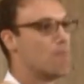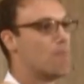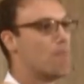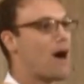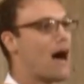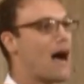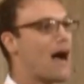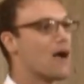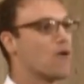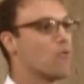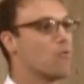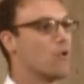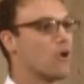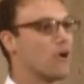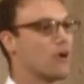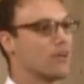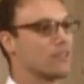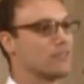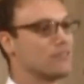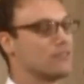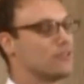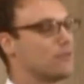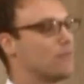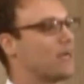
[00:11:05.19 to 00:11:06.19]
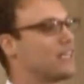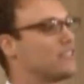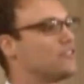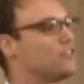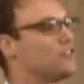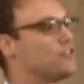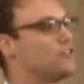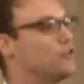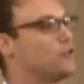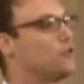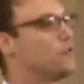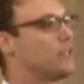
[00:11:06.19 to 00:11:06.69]
my work to my
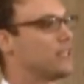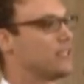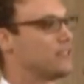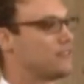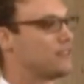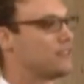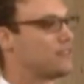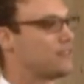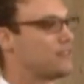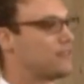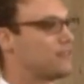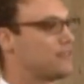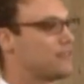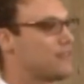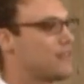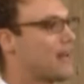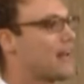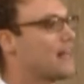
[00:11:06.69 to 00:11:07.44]
students